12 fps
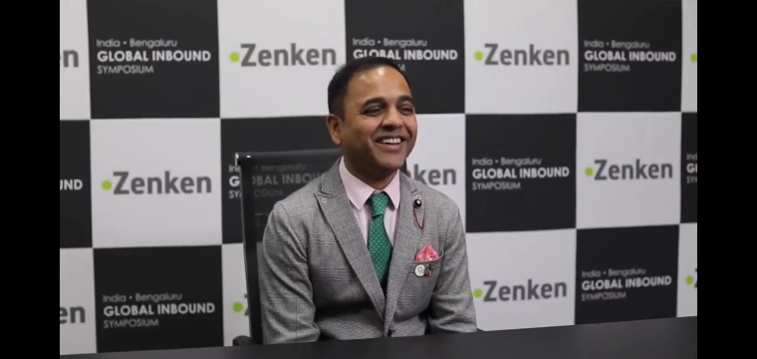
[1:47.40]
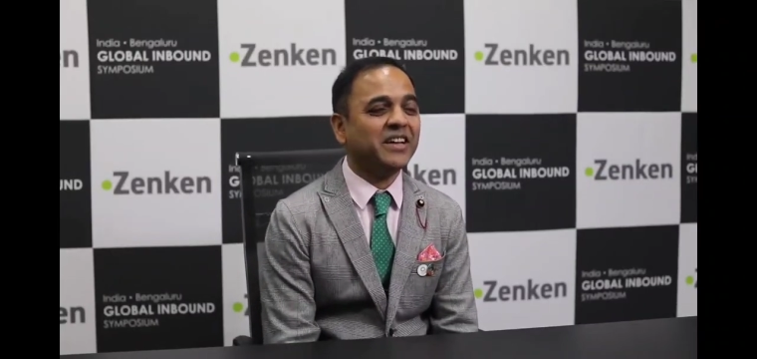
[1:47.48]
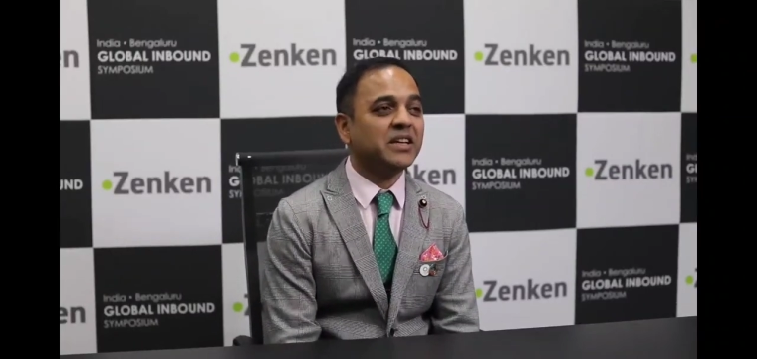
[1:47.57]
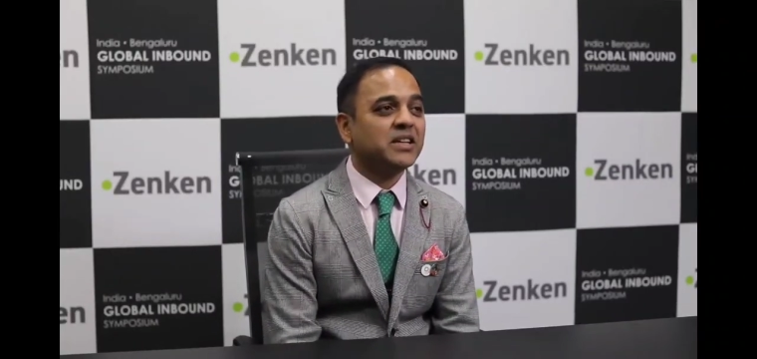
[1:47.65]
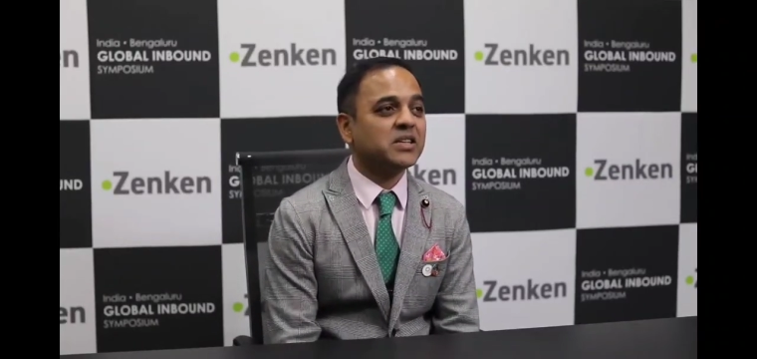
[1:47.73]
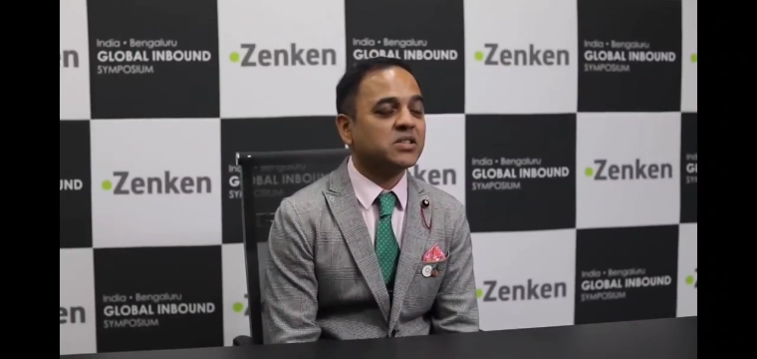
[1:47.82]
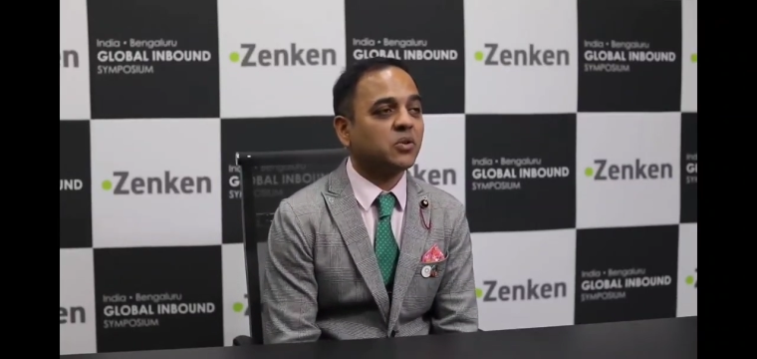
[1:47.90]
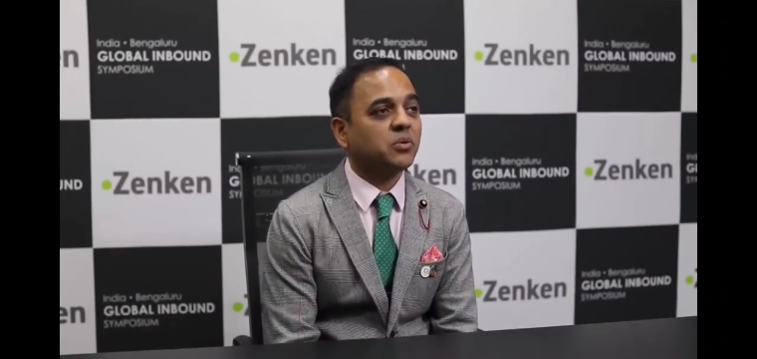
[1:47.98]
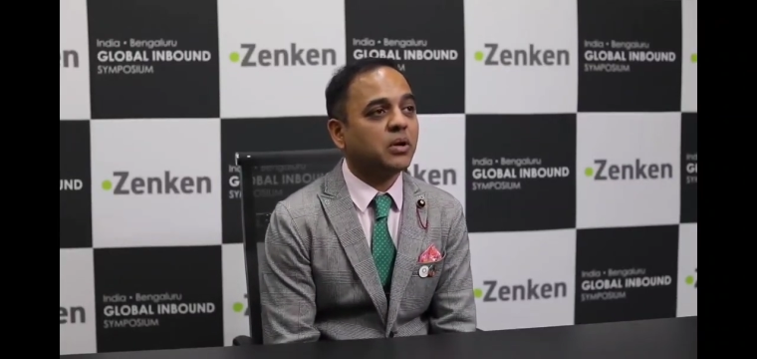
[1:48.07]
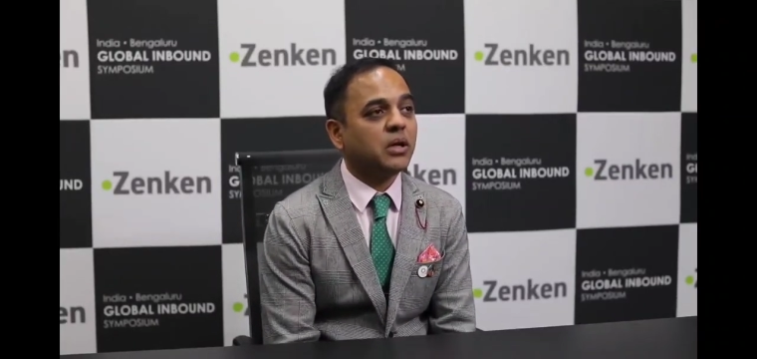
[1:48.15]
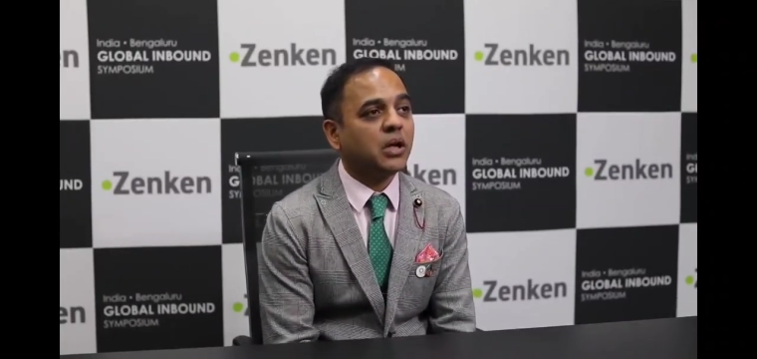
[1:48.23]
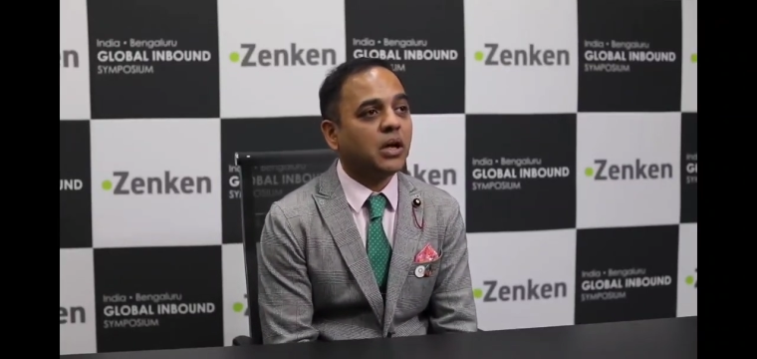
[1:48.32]

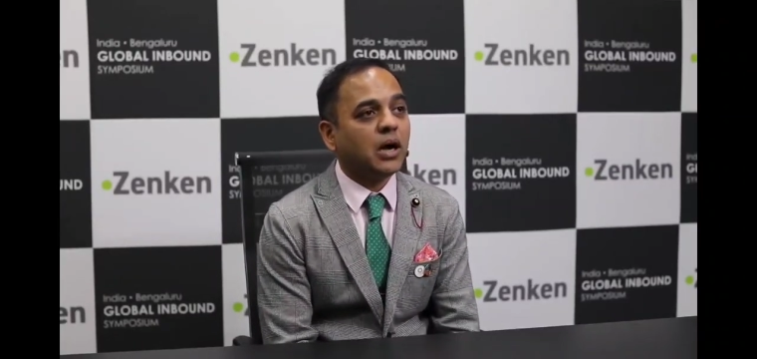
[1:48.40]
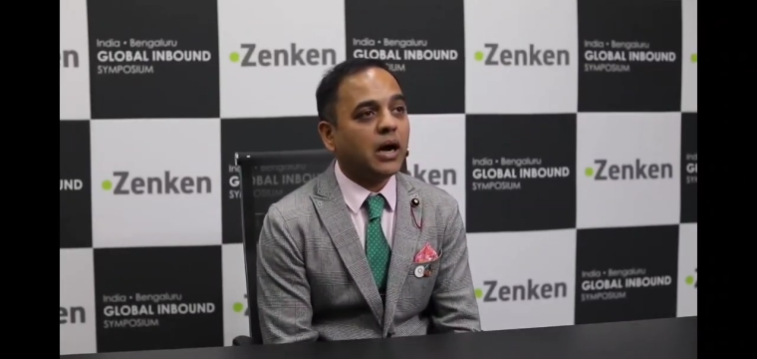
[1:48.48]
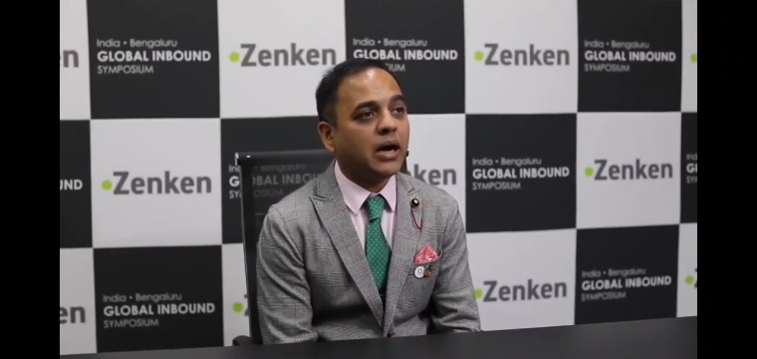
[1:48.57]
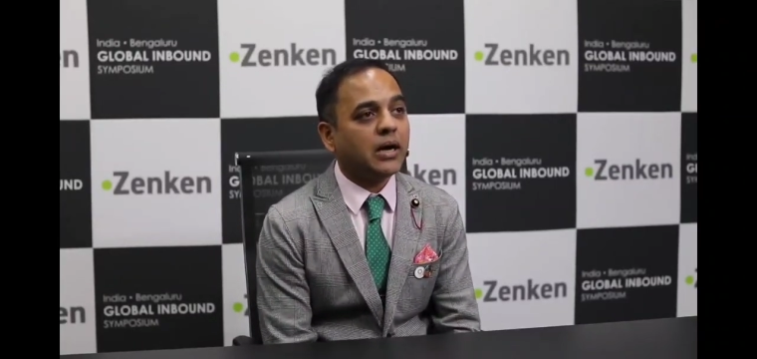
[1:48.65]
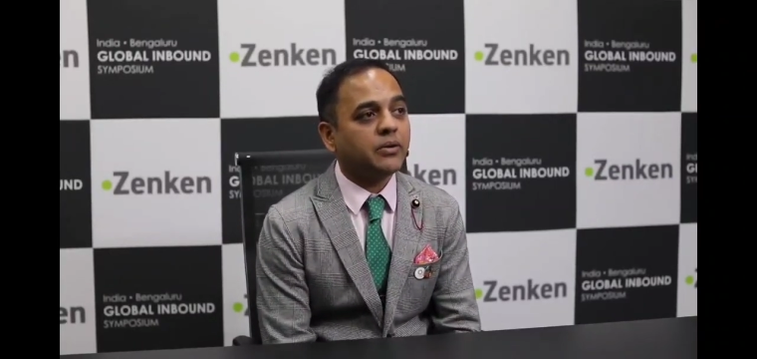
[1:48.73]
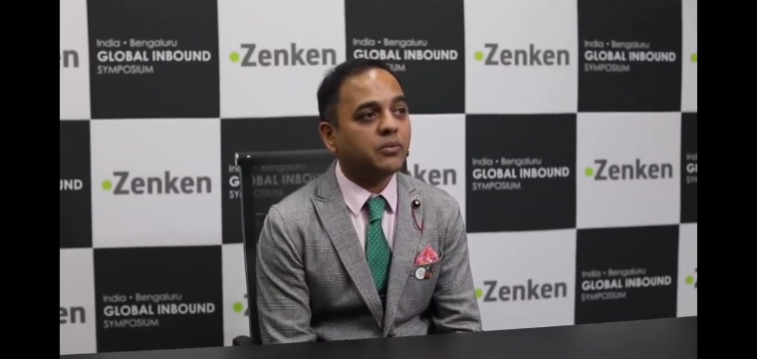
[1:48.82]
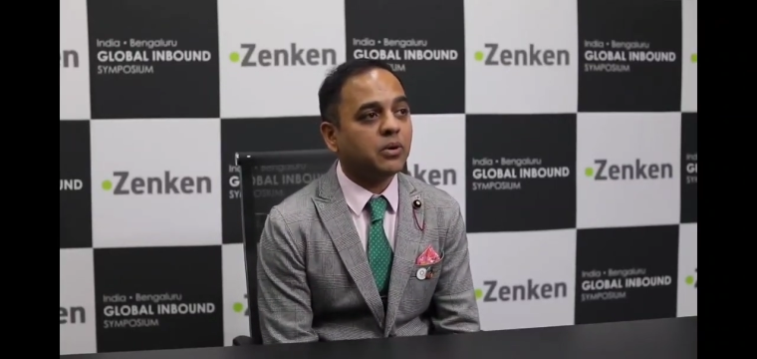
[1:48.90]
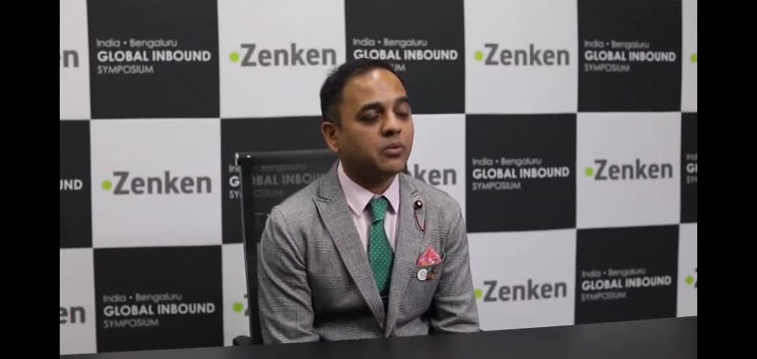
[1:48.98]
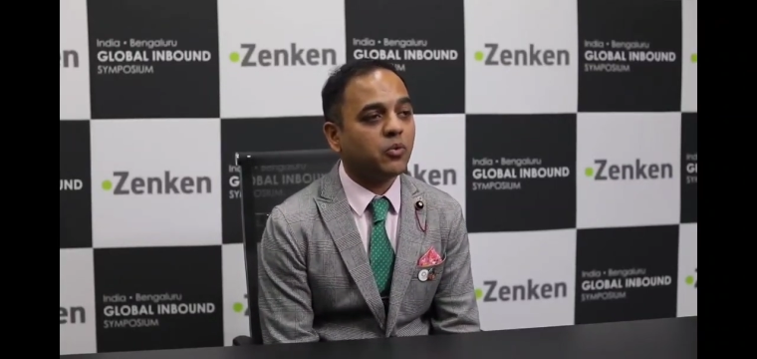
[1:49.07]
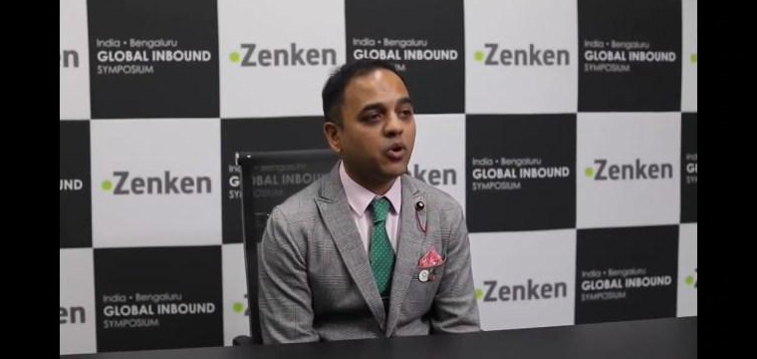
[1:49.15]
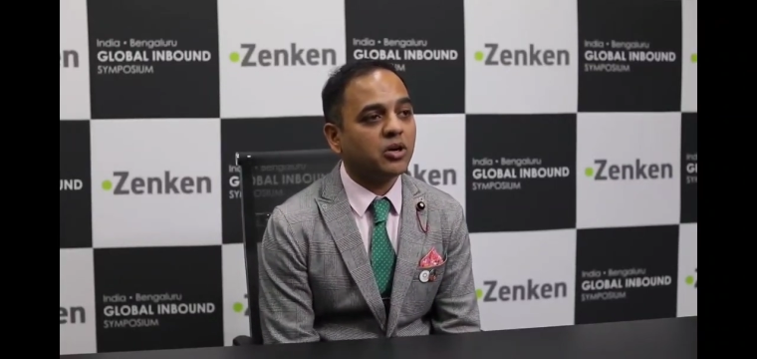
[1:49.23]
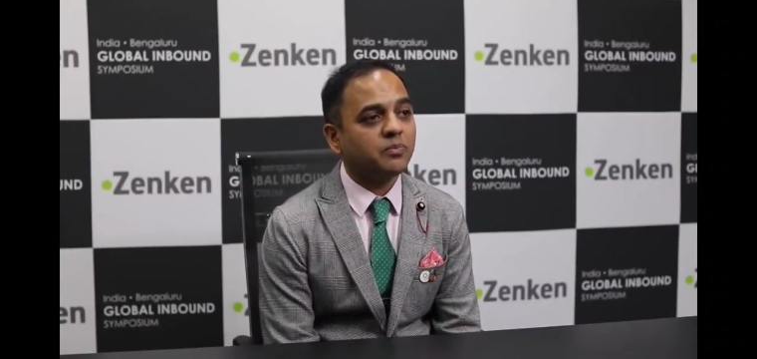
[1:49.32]
So I
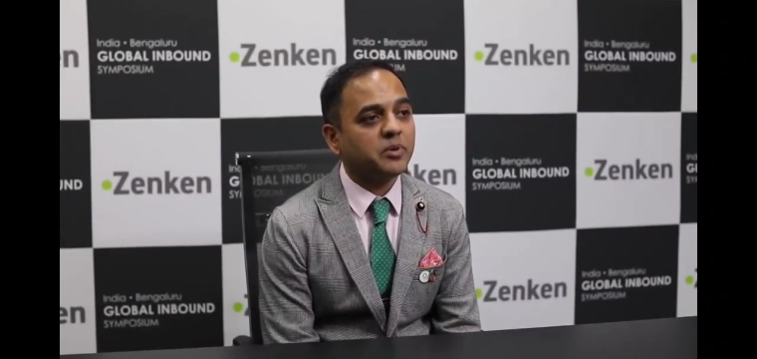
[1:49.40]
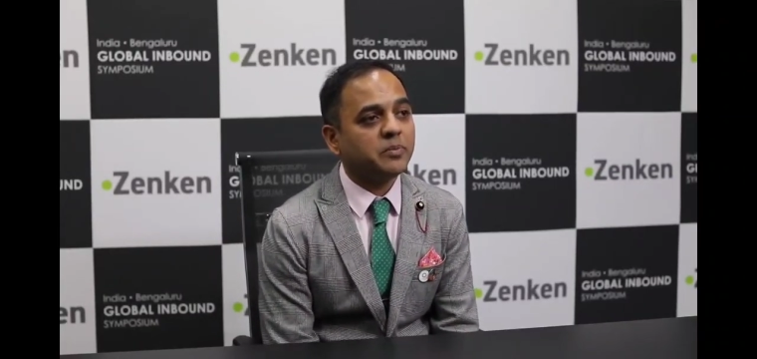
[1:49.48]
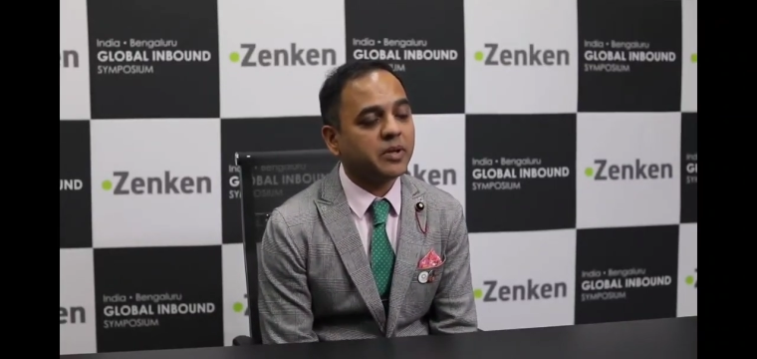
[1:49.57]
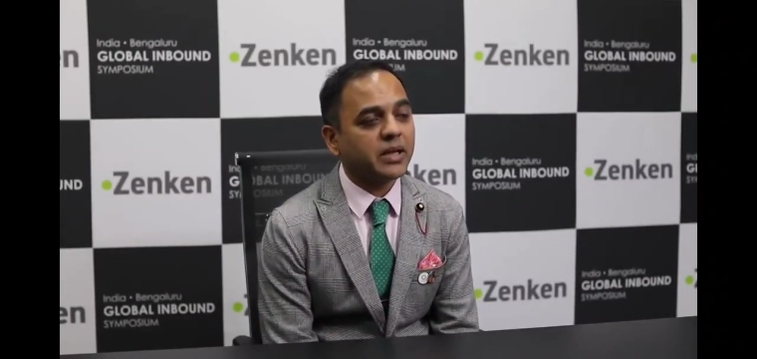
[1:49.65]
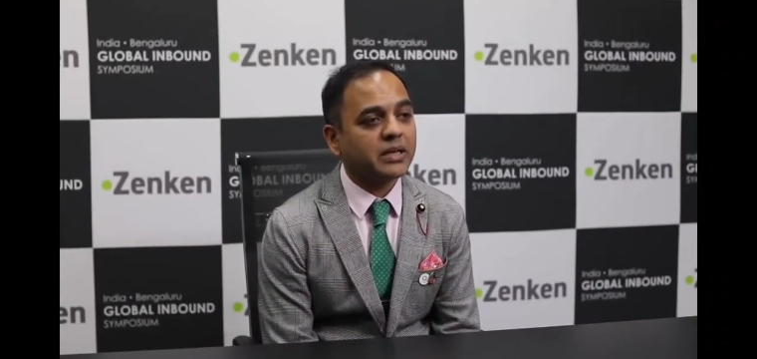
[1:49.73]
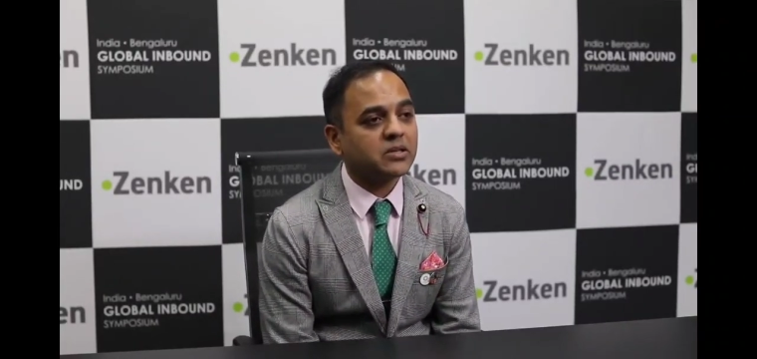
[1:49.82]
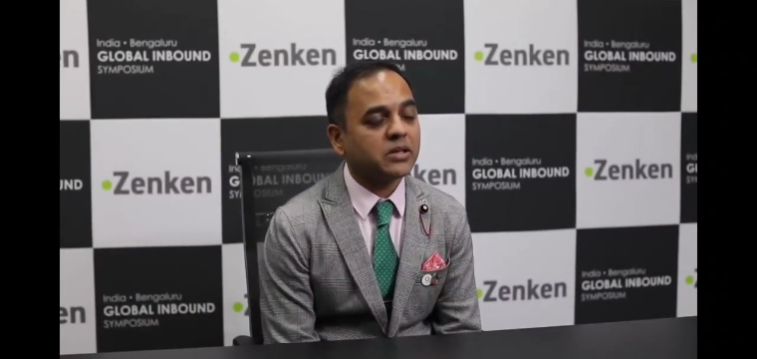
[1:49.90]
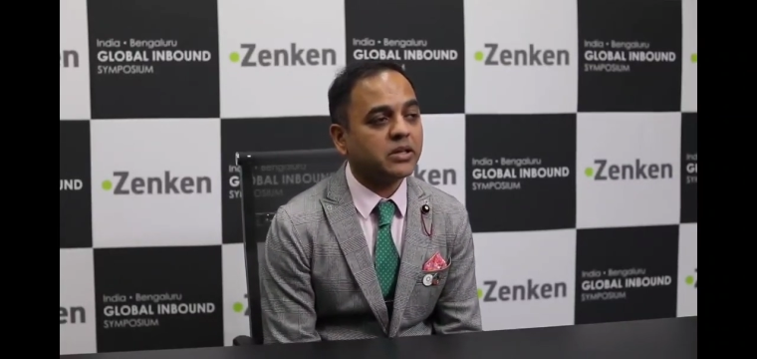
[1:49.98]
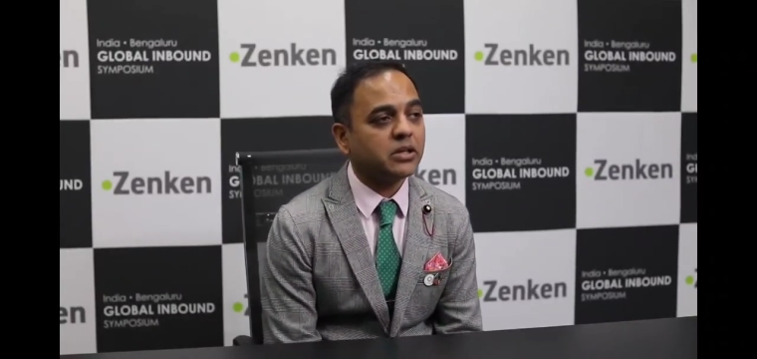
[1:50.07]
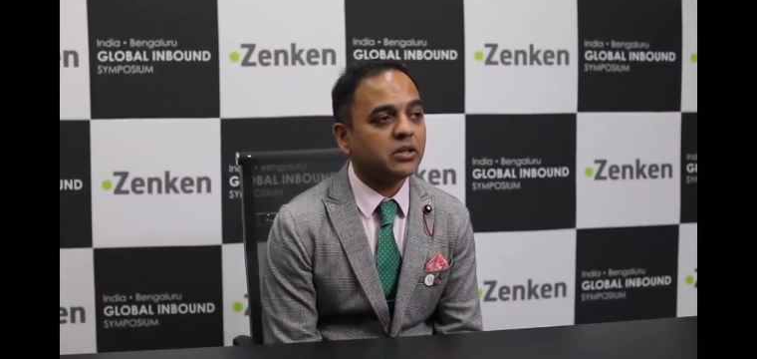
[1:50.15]
want people actually